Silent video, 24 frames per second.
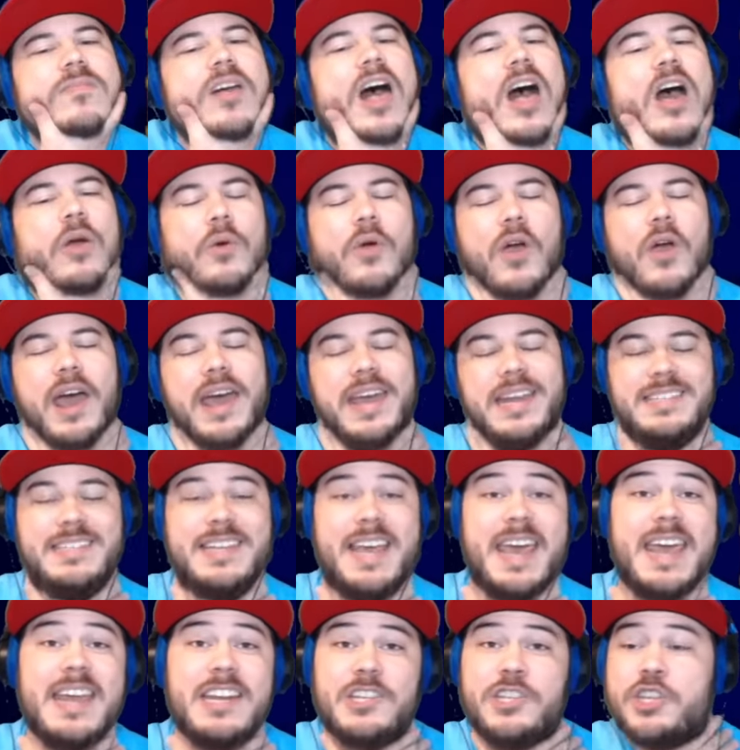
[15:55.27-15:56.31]
All right,
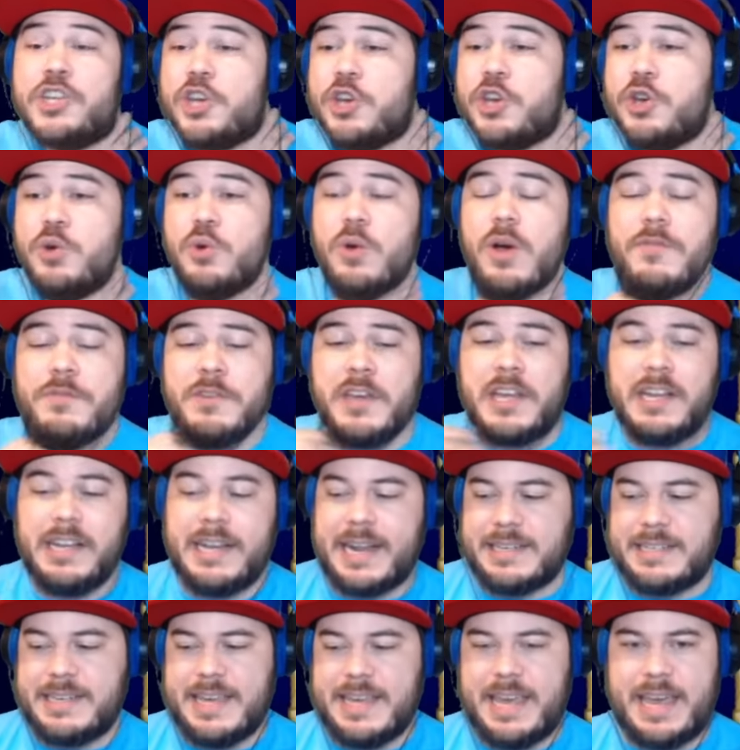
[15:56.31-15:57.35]
day two of
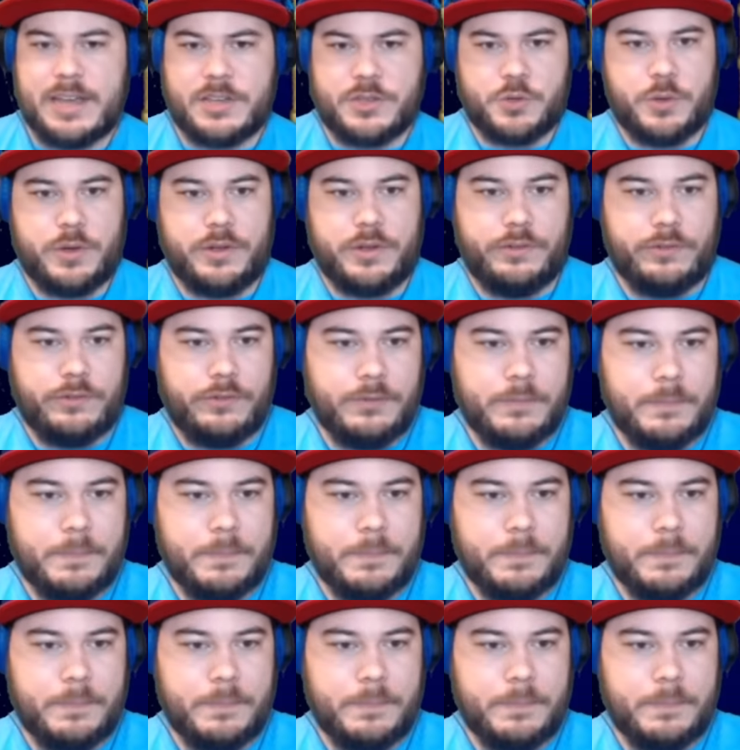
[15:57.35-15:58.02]
collecting extras.